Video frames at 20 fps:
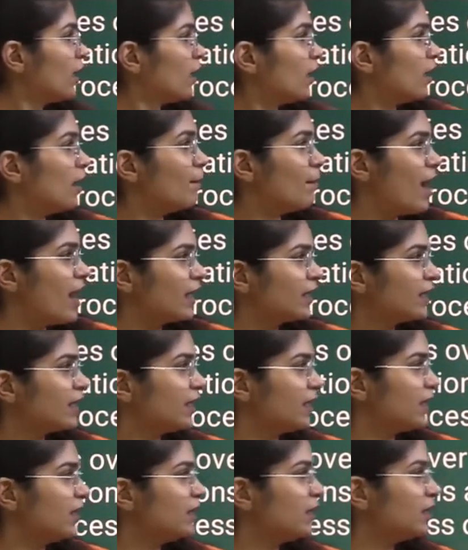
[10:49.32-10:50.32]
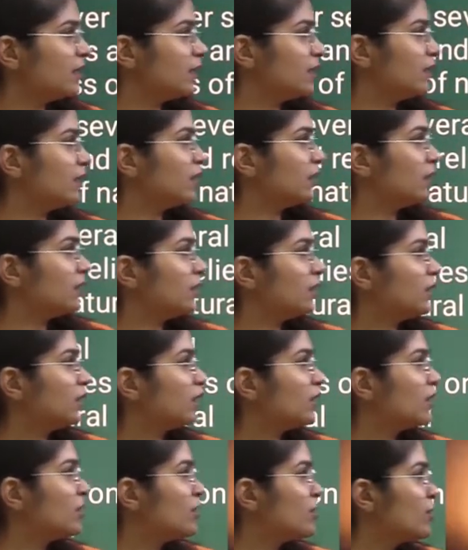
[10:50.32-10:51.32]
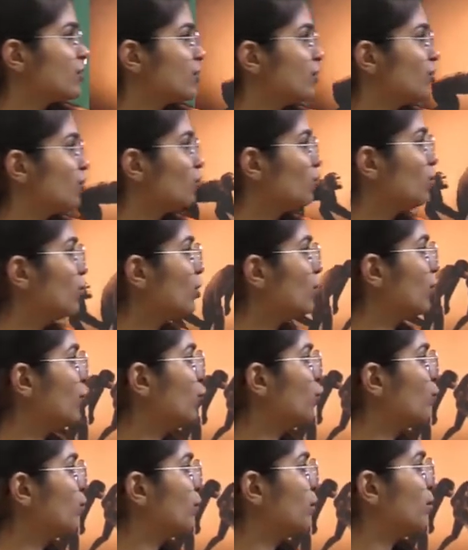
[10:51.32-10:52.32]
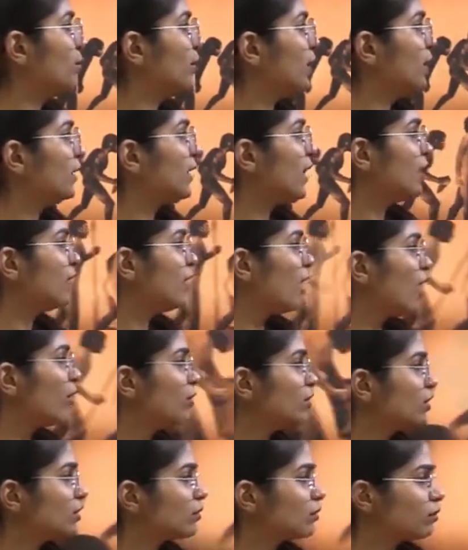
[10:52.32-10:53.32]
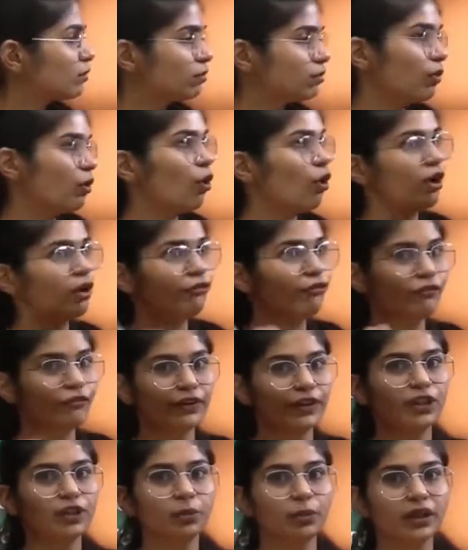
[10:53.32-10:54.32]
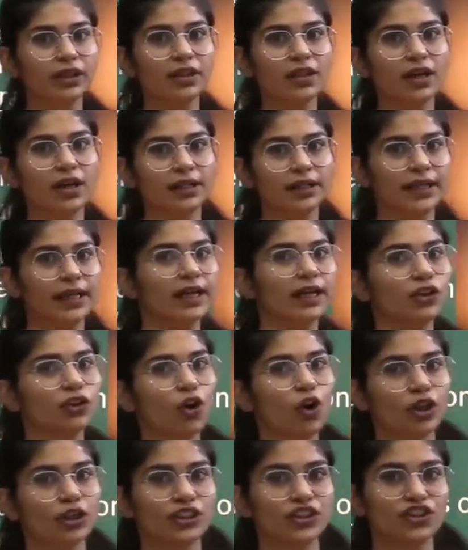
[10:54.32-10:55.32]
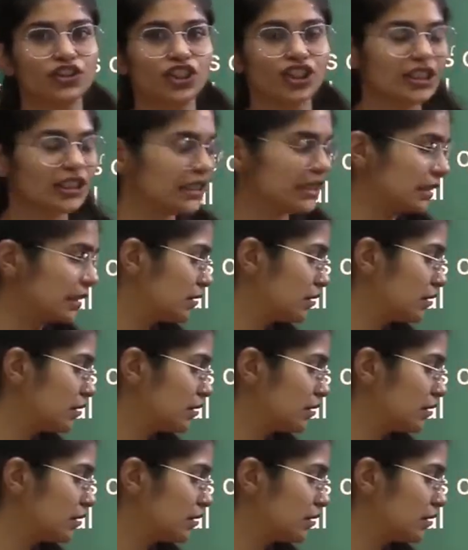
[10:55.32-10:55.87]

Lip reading: a monkey turns into a human being and now it's all filled with technology.